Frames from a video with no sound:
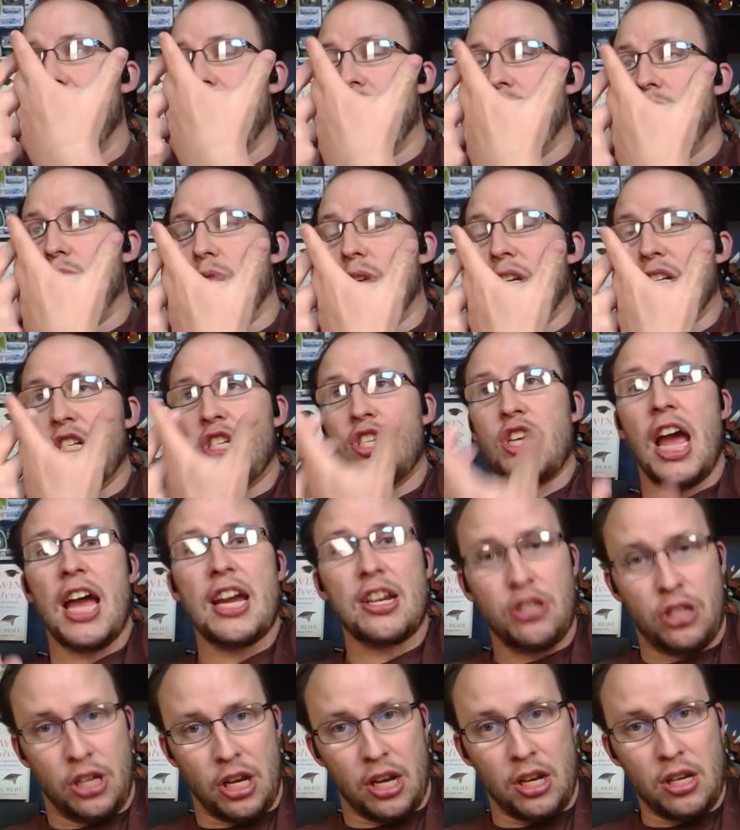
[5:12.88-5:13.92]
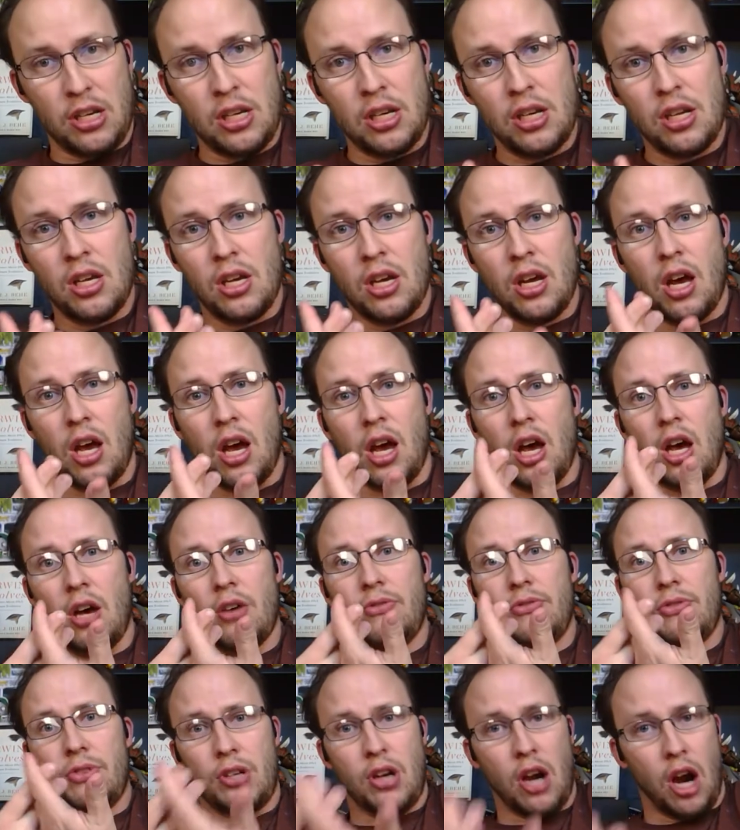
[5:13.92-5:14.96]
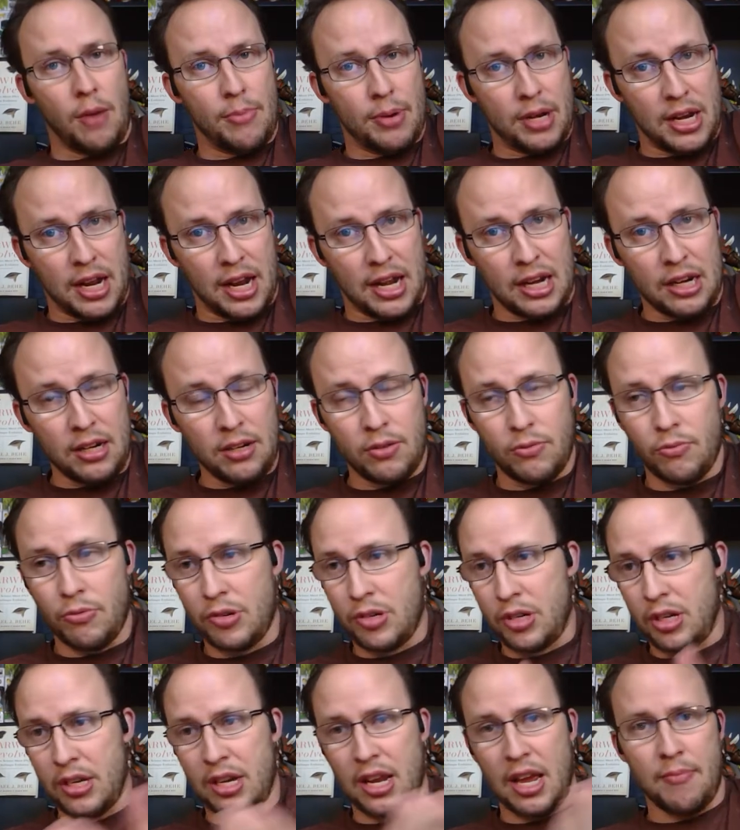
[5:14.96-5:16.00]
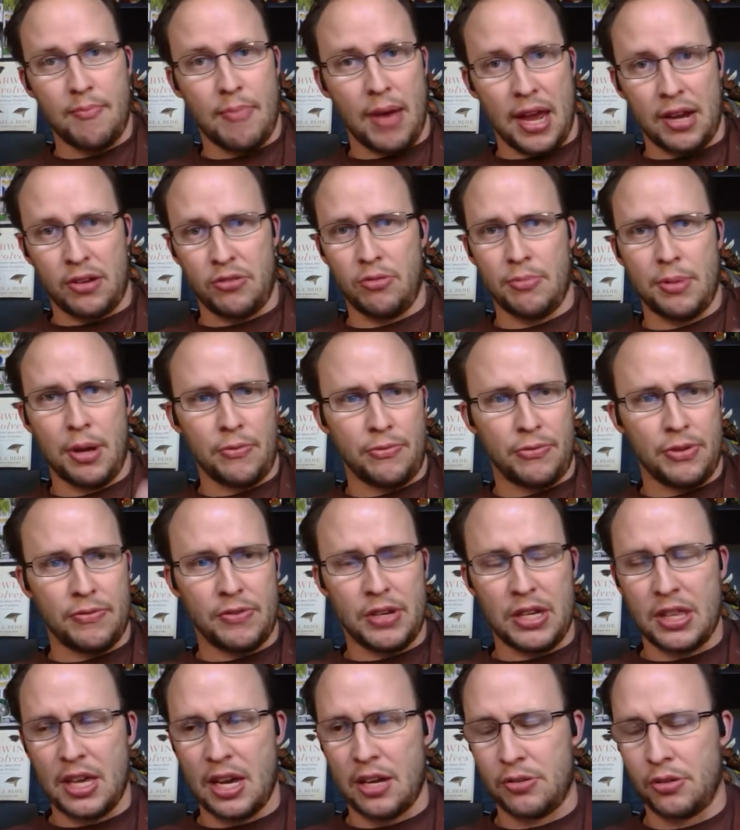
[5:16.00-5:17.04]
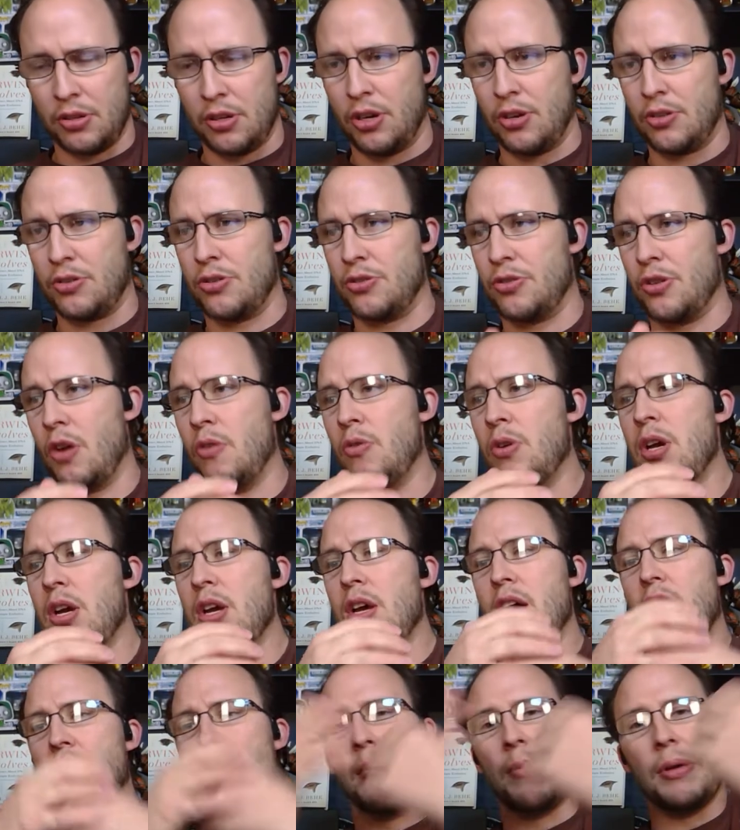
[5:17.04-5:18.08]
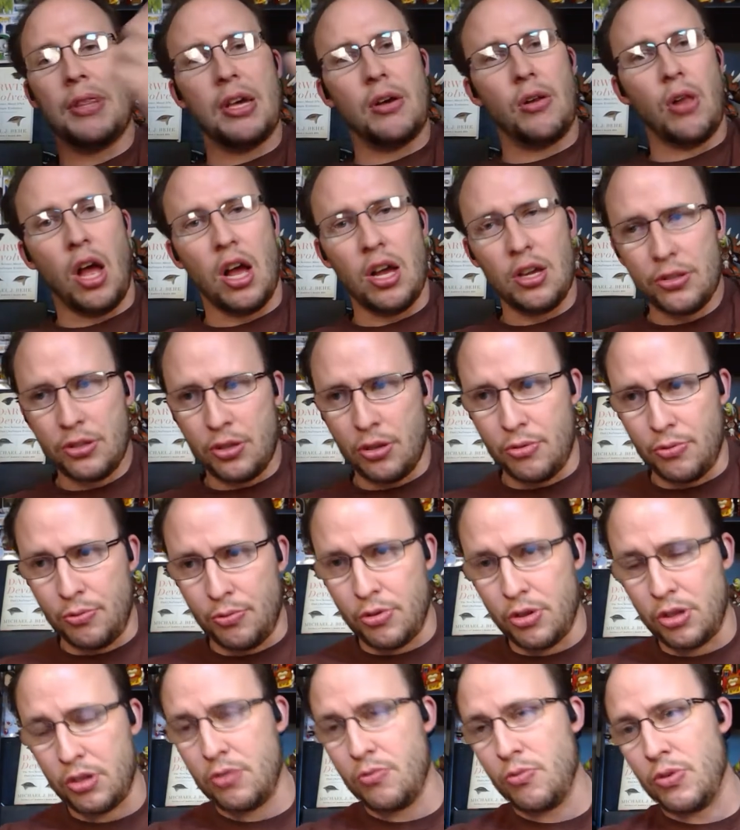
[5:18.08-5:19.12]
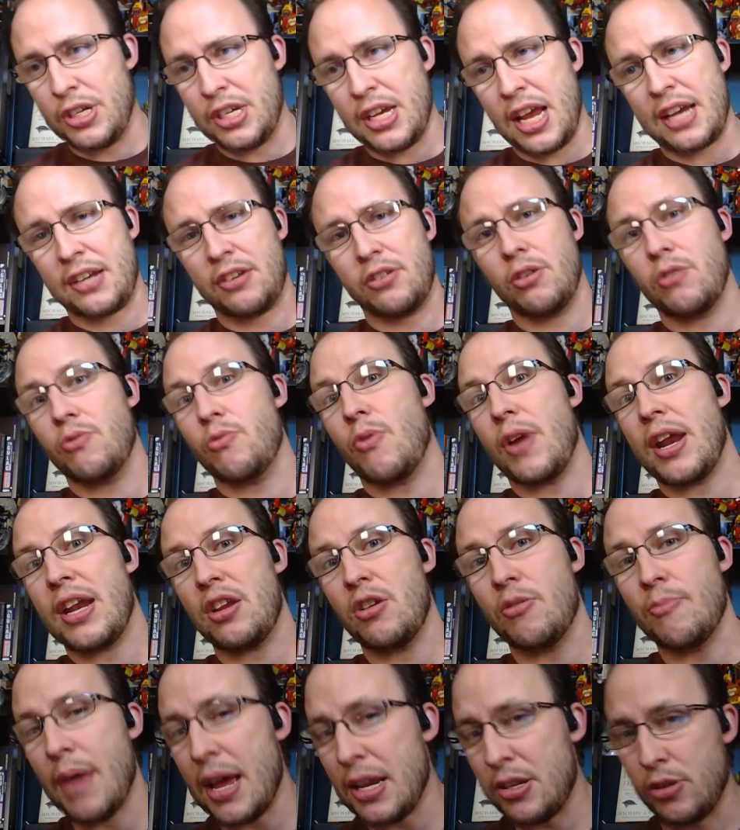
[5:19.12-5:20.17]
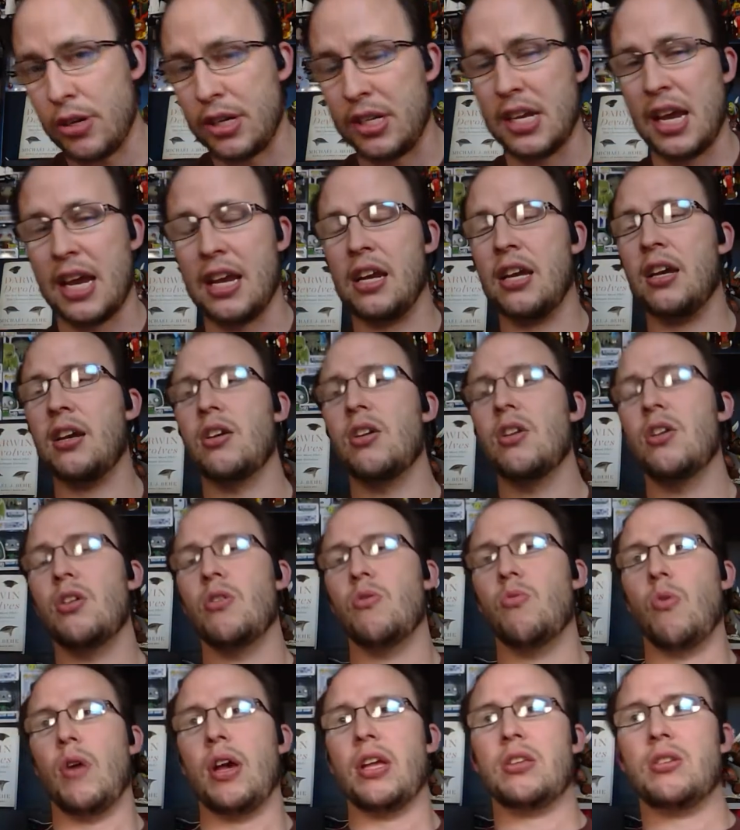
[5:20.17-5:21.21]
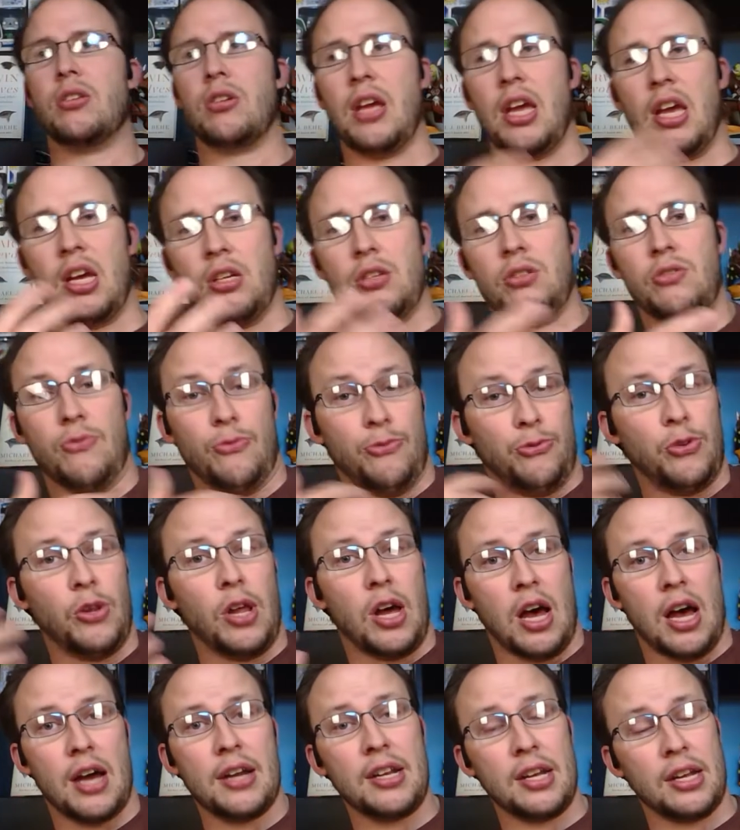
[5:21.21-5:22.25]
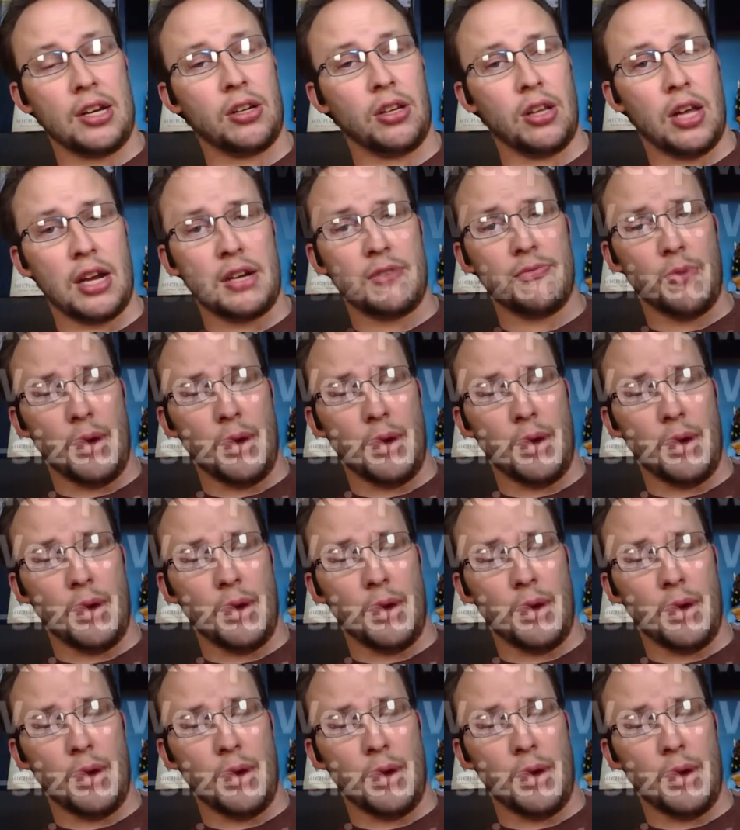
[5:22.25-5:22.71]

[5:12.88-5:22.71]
rejection of carbon dating, which can date back to about 50,000 years or so. But they'll also reject radiometric dating, which is flawed in a lot of